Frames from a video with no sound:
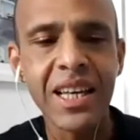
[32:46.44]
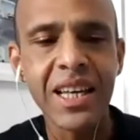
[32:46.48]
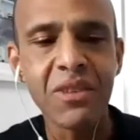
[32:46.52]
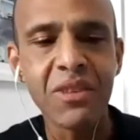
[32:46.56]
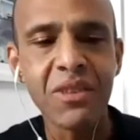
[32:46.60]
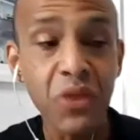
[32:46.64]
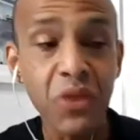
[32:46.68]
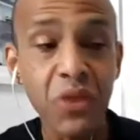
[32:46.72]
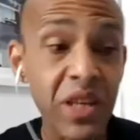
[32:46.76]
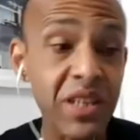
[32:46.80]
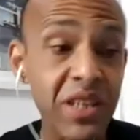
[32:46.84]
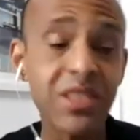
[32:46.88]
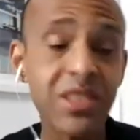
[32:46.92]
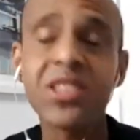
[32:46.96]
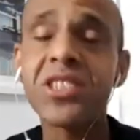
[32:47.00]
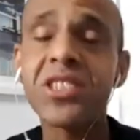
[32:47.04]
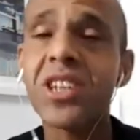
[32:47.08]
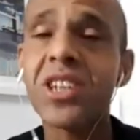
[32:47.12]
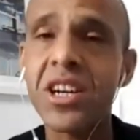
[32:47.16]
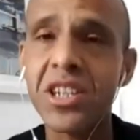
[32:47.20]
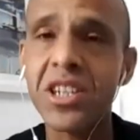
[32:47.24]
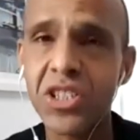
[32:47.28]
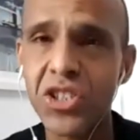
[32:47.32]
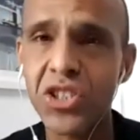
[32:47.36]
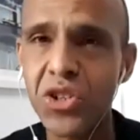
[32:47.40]
things
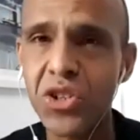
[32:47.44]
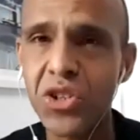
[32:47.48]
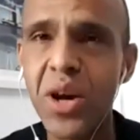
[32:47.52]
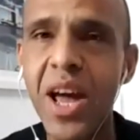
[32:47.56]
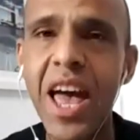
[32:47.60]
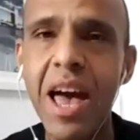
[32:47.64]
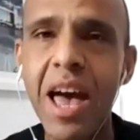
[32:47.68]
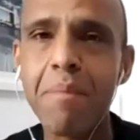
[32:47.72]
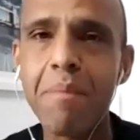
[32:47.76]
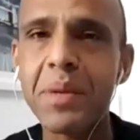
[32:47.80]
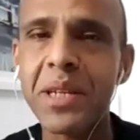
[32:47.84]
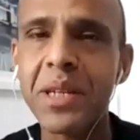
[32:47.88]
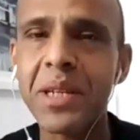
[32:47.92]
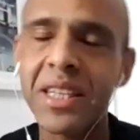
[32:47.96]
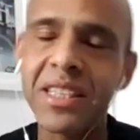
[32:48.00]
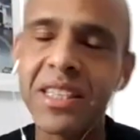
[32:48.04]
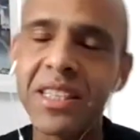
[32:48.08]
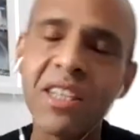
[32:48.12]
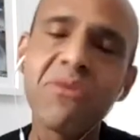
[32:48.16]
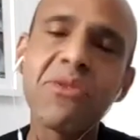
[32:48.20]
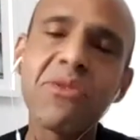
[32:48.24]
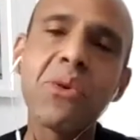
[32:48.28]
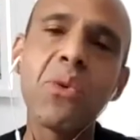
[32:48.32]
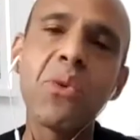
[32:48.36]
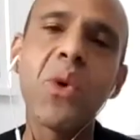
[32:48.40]
started to happen a
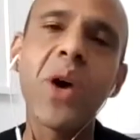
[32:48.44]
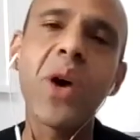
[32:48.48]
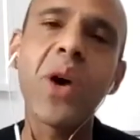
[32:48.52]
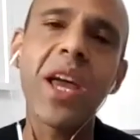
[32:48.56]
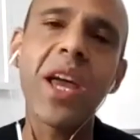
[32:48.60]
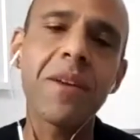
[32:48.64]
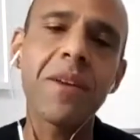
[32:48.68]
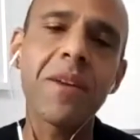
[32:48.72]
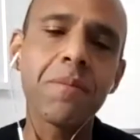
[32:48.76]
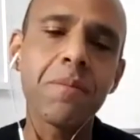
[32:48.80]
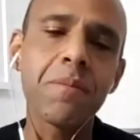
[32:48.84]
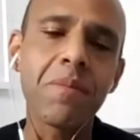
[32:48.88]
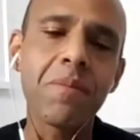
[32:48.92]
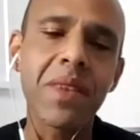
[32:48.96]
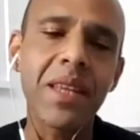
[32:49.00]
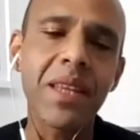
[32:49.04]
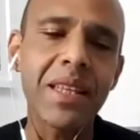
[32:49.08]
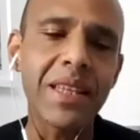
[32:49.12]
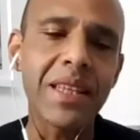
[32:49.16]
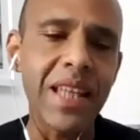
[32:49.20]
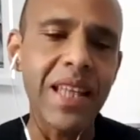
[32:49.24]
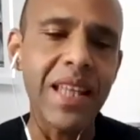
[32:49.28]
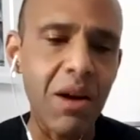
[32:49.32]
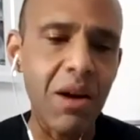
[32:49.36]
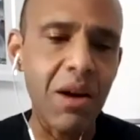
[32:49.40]
different way.
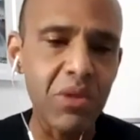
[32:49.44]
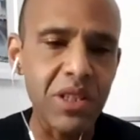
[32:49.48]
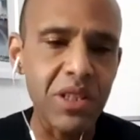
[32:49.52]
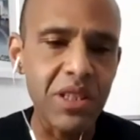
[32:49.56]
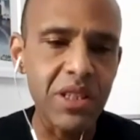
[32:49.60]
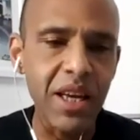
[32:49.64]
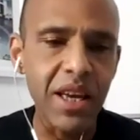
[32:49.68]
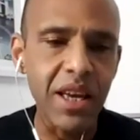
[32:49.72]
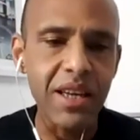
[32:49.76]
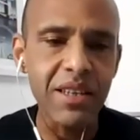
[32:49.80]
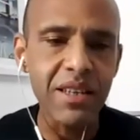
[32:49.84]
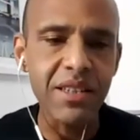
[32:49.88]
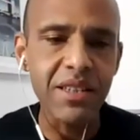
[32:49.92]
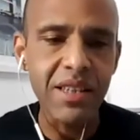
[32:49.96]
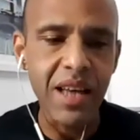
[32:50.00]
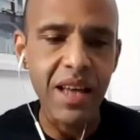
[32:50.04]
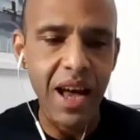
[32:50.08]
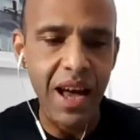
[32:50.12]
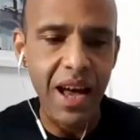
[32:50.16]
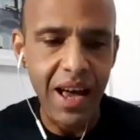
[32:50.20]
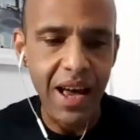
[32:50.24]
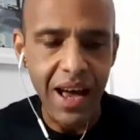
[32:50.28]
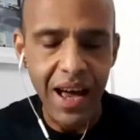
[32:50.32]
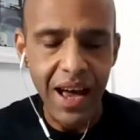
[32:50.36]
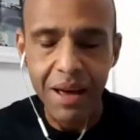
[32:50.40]
Nowadays,
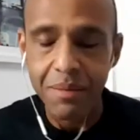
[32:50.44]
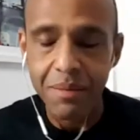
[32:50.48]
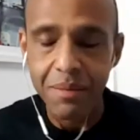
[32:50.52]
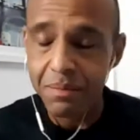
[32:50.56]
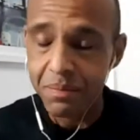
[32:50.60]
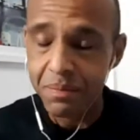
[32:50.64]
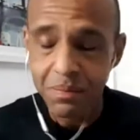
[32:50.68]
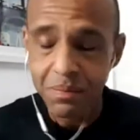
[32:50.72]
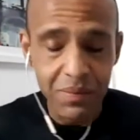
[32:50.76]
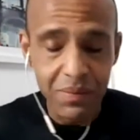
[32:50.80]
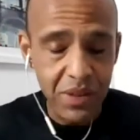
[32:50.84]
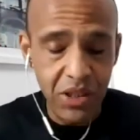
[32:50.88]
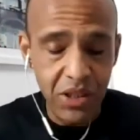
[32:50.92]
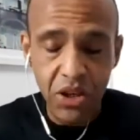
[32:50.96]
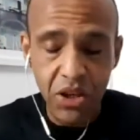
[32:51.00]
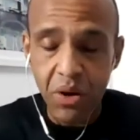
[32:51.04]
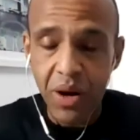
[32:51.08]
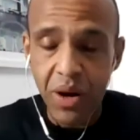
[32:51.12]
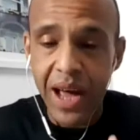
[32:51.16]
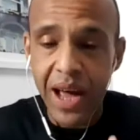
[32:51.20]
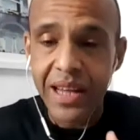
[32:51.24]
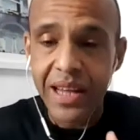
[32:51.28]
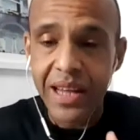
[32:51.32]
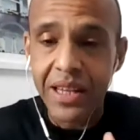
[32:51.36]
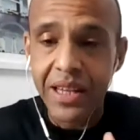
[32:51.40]
I
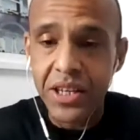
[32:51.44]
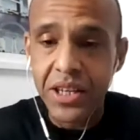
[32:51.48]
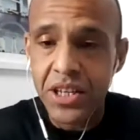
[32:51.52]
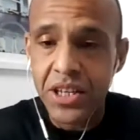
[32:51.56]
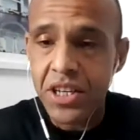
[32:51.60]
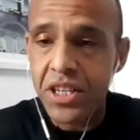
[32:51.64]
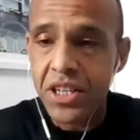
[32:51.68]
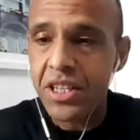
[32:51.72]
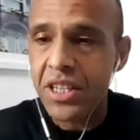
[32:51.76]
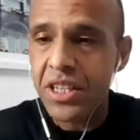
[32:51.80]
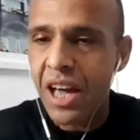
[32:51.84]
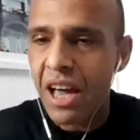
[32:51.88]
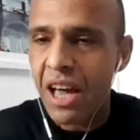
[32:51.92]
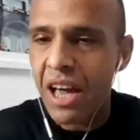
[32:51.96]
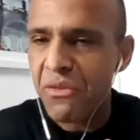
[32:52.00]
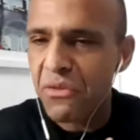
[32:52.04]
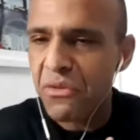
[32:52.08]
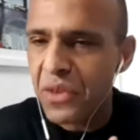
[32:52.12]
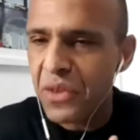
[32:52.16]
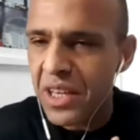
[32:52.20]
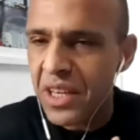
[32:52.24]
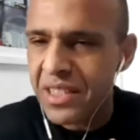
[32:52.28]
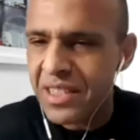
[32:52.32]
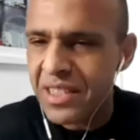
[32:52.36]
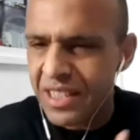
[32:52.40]
learned, I
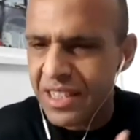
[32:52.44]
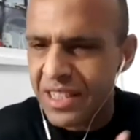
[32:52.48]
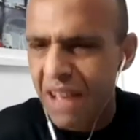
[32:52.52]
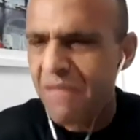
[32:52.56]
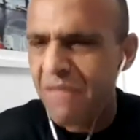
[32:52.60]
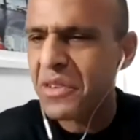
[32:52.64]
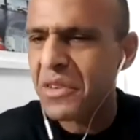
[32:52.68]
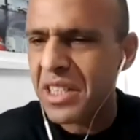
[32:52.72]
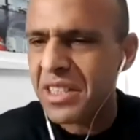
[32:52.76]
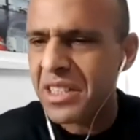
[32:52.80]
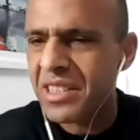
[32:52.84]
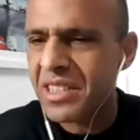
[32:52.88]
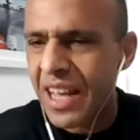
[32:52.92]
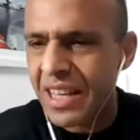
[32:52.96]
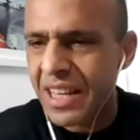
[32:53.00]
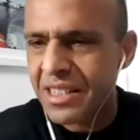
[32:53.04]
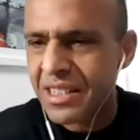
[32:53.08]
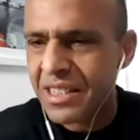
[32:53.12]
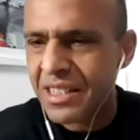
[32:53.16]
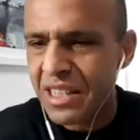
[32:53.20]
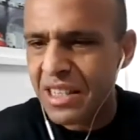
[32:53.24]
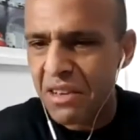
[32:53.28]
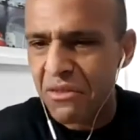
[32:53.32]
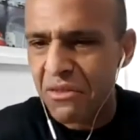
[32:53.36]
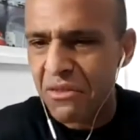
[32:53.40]
think Stephanie said
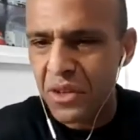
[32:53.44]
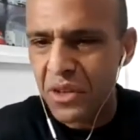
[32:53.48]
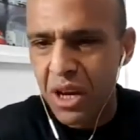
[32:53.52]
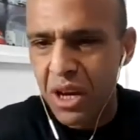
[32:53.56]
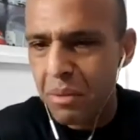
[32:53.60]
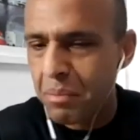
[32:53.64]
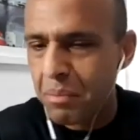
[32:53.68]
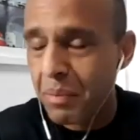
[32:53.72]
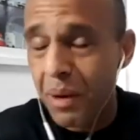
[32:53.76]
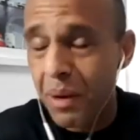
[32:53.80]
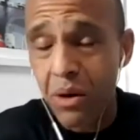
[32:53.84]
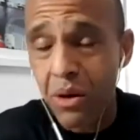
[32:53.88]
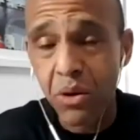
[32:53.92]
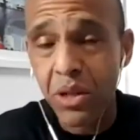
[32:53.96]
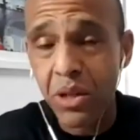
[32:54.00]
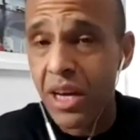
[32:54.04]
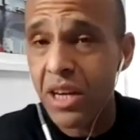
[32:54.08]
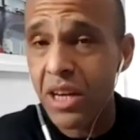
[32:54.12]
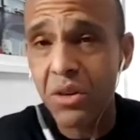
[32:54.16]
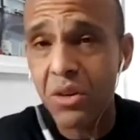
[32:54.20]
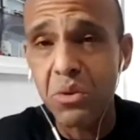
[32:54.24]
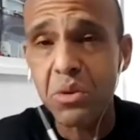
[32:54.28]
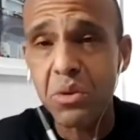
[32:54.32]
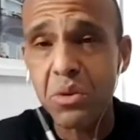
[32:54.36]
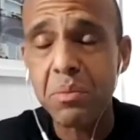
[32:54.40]
something, or Paula, I
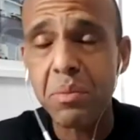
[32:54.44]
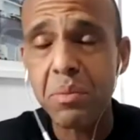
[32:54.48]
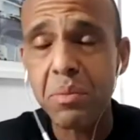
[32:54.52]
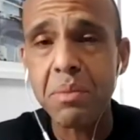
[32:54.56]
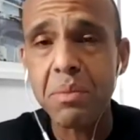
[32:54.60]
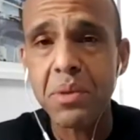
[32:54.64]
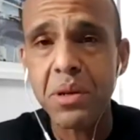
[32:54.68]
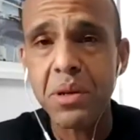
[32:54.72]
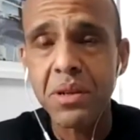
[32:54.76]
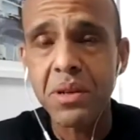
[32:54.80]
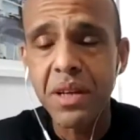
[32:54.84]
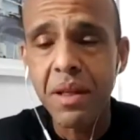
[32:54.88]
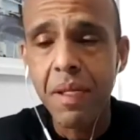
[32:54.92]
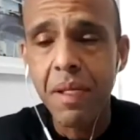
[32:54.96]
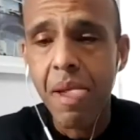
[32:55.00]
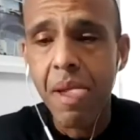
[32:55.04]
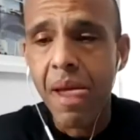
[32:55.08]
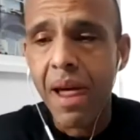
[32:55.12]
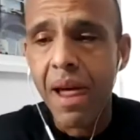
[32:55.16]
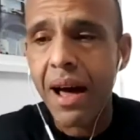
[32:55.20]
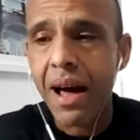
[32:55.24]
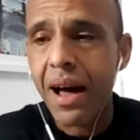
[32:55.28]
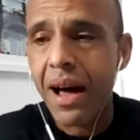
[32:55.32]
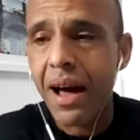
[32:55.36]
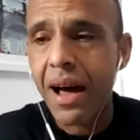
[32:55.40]
don't remember.
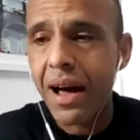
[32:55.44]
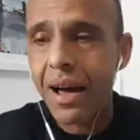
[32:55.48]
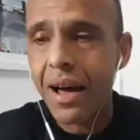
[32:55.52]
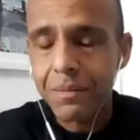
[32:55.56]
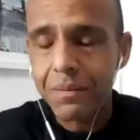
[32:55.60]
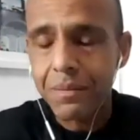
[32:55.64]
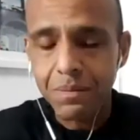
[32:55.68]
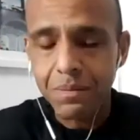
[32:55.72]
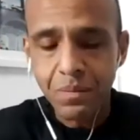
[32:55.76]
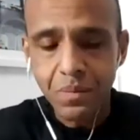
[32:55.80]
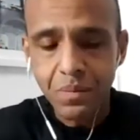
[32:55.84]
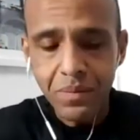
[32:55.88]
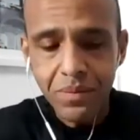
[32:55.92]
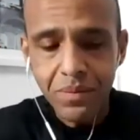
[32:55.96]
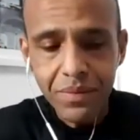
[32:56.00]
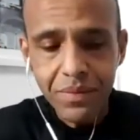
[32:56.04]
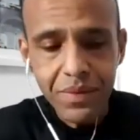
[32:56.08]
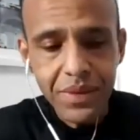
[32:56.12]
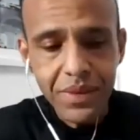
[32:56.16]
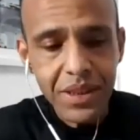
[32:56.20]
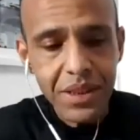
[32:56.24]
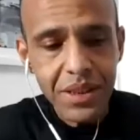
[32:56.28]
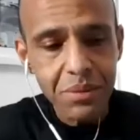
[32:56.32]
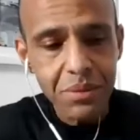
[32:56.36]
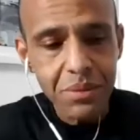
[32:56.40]

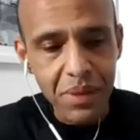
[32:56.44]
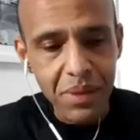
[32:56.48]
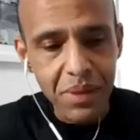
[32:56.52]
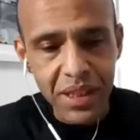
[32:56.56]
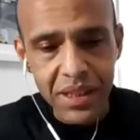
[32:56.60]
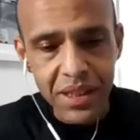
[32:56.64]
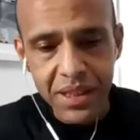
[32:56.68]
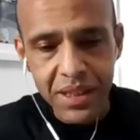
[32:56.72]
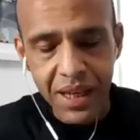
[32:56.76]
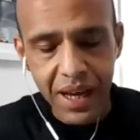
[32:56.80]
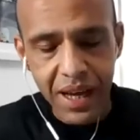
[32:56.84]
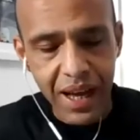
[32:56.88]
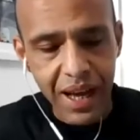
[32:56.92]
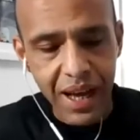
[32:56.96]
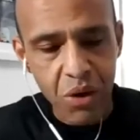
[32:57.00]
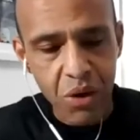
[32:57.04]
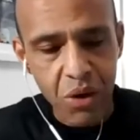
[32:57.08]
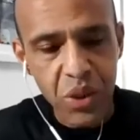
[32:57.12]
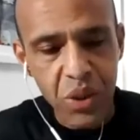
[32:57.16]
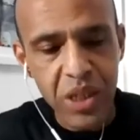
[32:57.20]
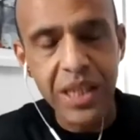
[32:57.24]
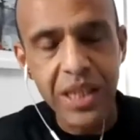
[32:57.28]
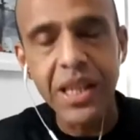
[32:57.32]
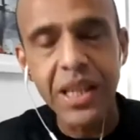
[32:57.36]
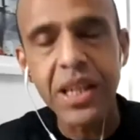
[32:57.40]
But
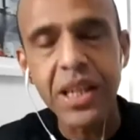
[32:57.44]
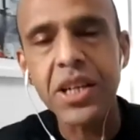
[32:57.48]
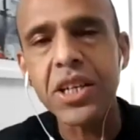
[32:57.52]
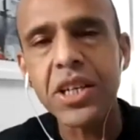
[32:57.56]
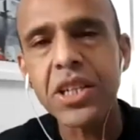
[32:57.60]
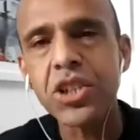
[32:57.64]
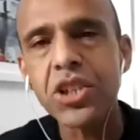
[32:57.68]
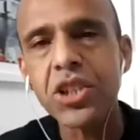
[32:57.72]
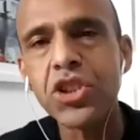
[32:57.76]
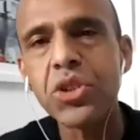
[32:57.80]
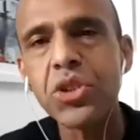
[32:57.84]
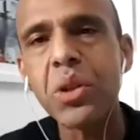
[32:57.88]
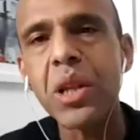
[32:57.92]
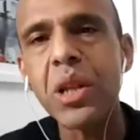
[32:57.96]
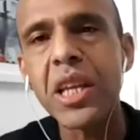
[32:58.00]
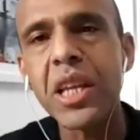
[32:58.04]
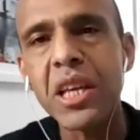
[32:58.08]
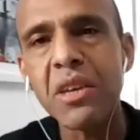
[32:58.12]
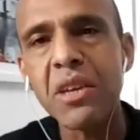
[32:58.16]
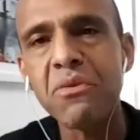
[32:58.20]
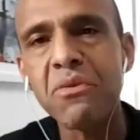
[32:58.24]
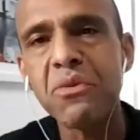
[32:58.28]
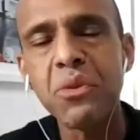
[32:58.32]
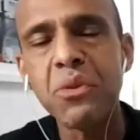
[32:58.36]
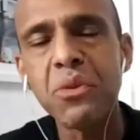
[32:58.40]
we learn to
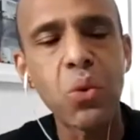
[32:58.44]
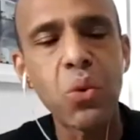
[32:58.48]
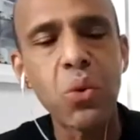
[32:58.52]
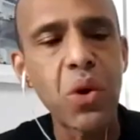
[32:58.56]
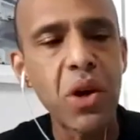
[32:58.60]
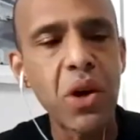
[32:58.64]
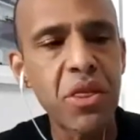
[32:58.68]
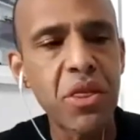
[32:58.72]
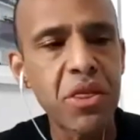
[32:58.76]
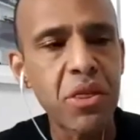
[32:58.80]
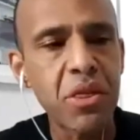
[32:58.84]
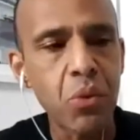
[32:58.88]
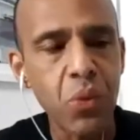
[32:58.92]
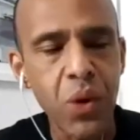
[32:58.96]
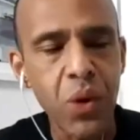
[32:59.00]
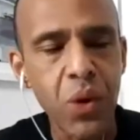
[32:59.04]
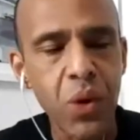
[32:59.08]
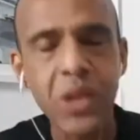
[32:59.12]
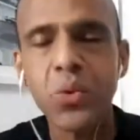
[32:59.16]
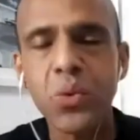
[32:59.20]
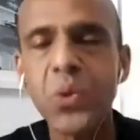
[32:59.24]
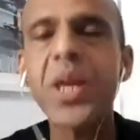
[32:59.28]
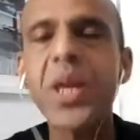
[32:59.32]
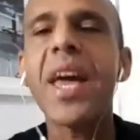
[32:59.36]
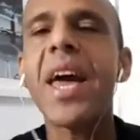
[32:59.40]
live with what
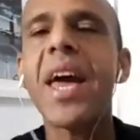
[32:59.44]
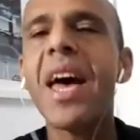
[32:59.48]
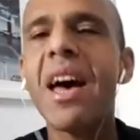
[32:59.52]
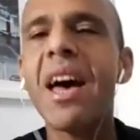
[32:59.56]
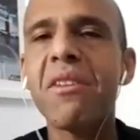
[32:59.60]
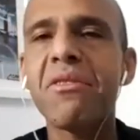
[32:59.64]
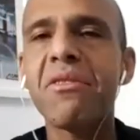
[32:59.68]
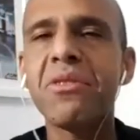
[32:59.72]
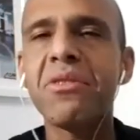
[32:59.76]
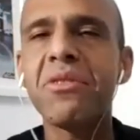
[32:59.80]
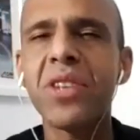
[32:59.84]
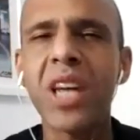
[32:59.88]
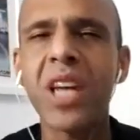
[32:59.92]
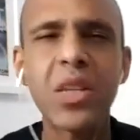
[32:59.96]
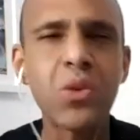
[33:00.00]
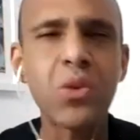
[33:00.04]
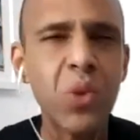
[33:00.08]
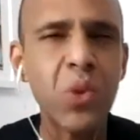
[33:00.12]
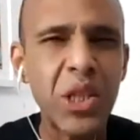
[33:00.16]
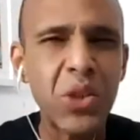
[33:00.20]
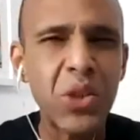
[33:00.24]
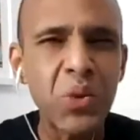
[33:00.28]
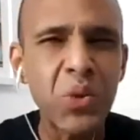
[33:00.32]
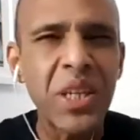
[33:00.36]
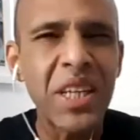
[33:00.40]
we have, not
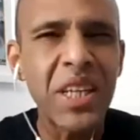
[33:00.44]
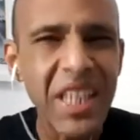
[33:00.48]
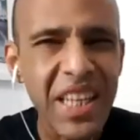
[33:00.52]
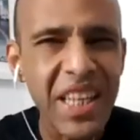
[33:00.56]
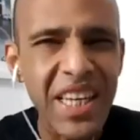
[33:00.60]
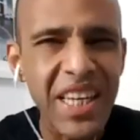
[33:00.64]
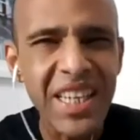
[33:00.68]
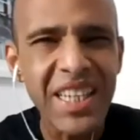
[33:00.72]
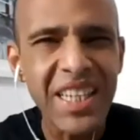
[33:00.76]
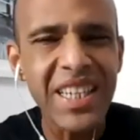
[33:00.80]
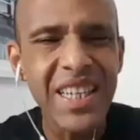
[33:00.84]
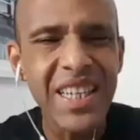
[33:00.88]
what we need,